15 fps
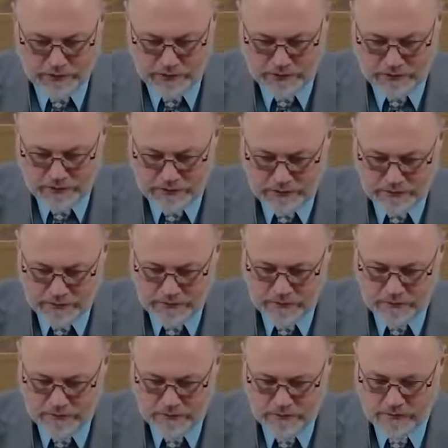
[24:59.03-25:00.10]

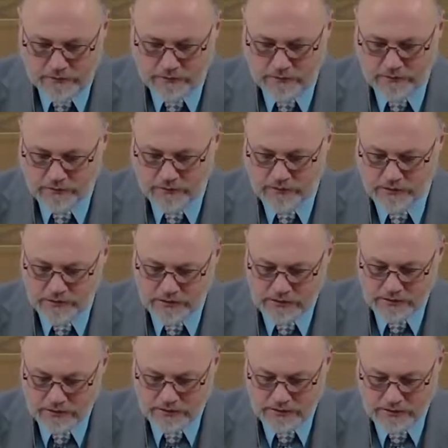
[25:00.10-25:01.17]

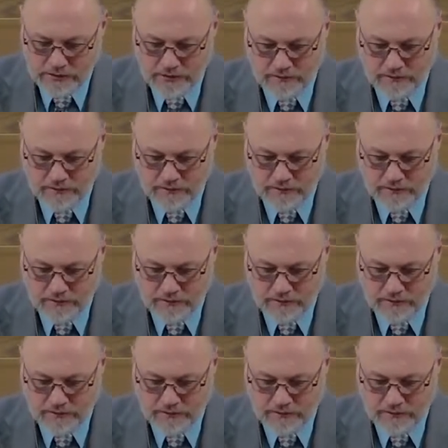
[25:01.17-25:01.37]
Nothing is said.